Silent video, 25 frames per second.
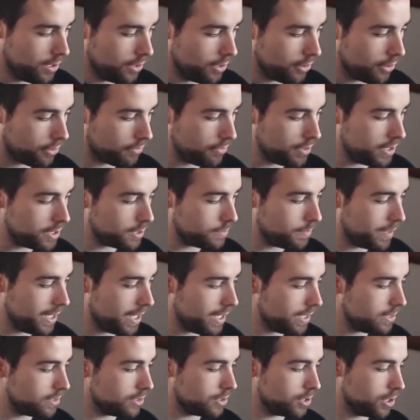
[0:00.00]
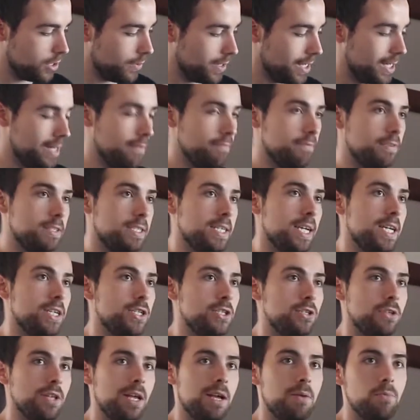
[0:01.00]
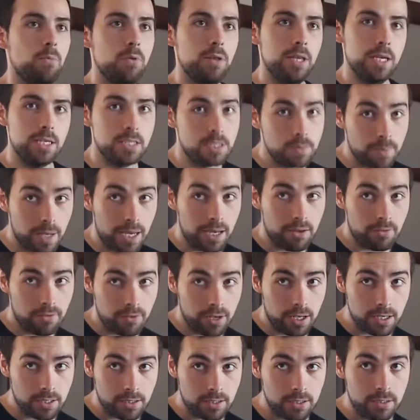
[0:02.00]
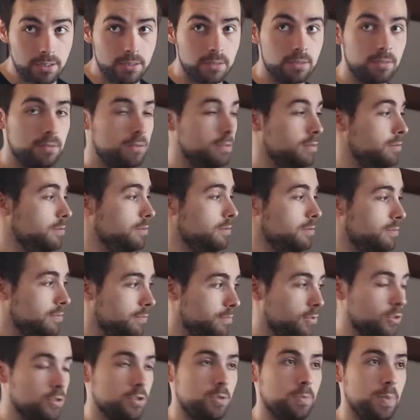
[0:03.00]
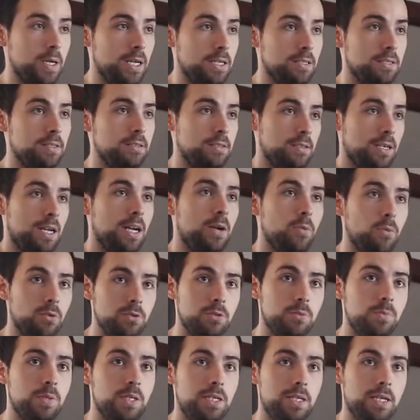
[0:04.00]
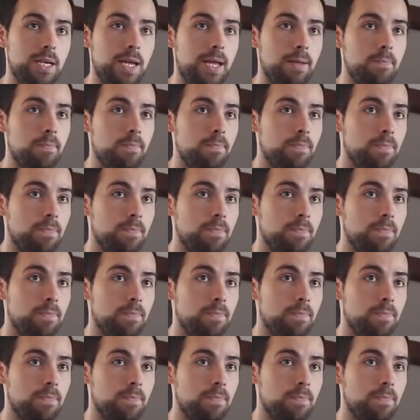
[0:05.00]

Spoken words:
3 spades showing an invitational hand with a spade fit, 4 spades, I want to be in game.